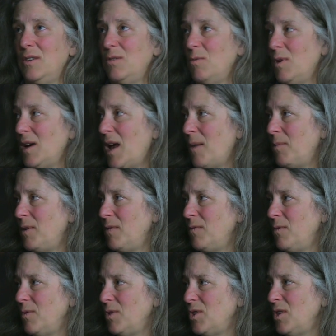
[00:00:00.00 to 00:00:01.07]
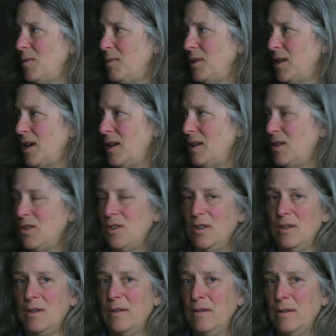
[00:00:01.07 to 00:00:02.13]
to what happened at Fukushima
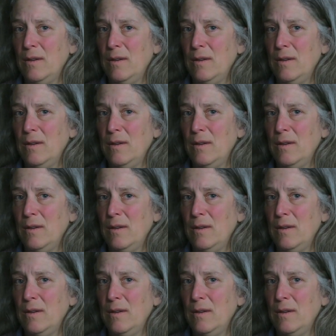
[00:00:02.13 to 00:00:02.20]
Daiichi.